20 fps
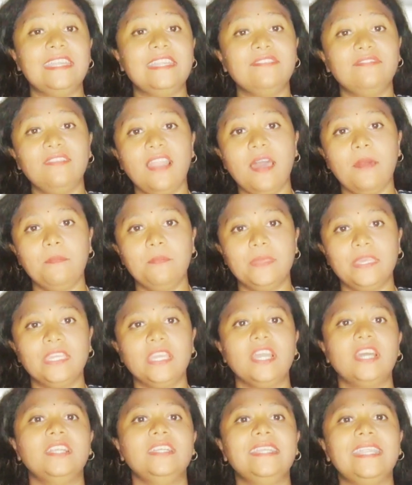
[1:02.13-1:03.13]
developing
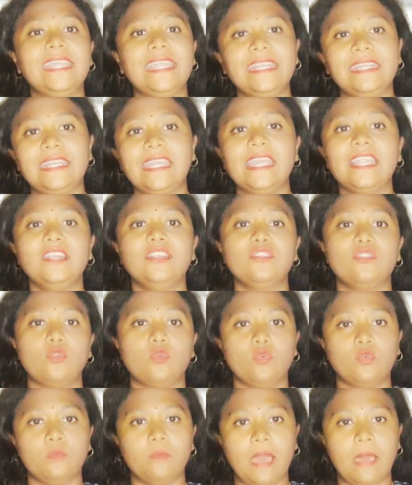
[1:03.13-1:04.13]
a detailed
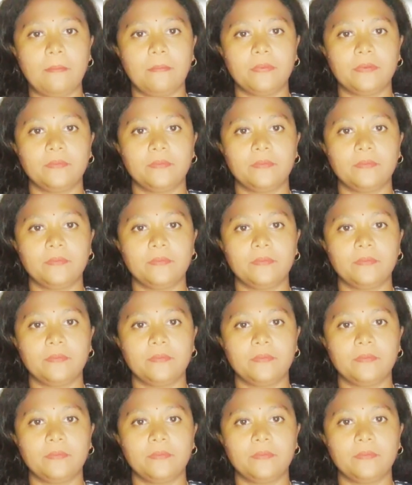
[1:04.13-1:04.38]
roadmap.